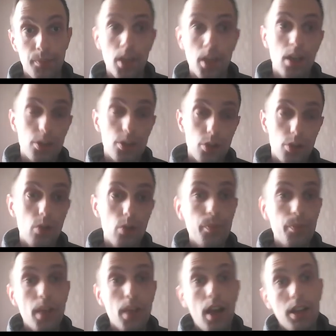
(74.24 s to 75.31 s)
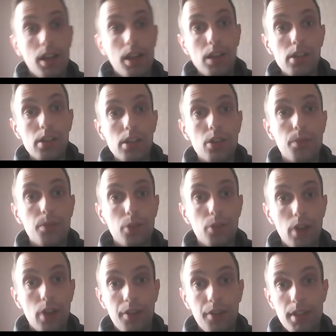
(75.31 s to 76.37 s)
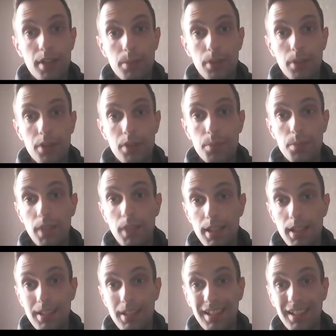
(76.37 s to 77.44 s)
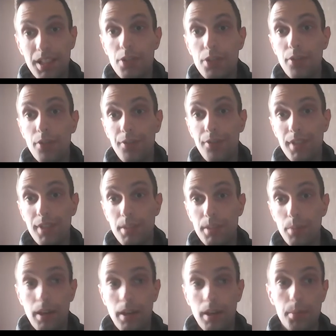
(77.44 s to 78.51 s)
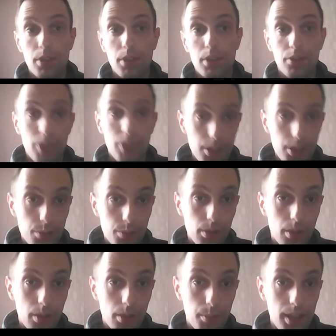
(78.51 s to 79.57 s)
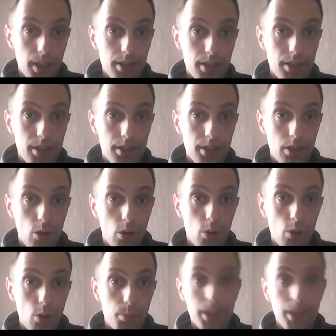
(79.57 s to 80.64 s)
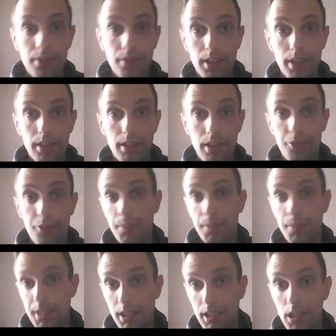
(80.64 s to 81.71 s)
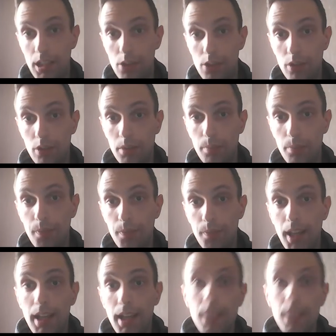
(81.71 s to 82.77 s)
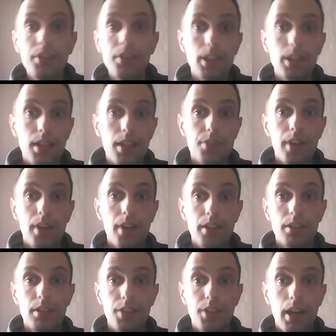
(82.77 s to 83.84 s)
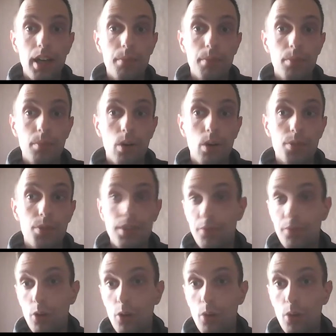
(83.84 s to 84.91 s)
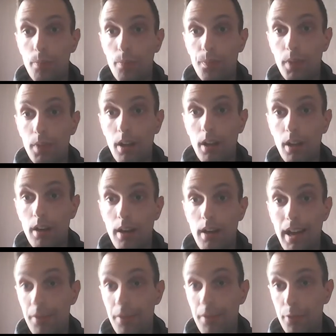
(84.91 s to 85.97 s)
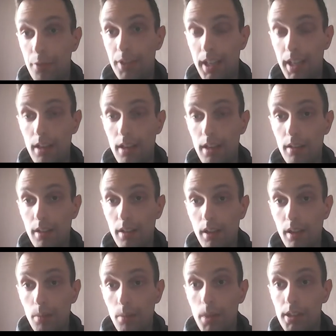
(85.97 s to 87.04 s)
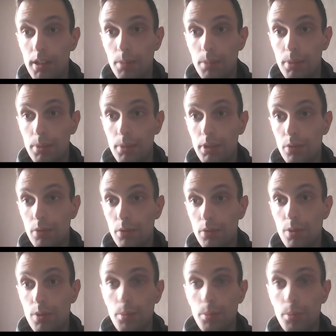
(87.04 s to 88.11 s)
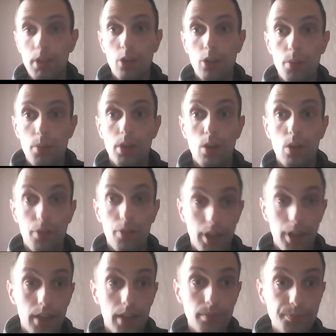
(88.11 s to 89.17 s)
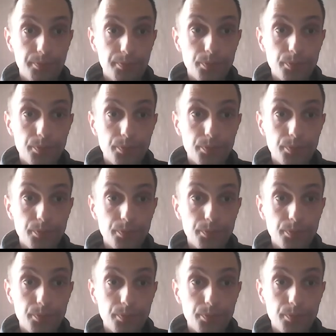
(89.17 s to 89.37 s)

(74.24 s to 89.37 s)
So, an algorithm for graph isomorphism testing is of fixed parameter tractable complexity, or briefly FPT algorithm, if it has running time of the form f of k multiple to the polynomial of n,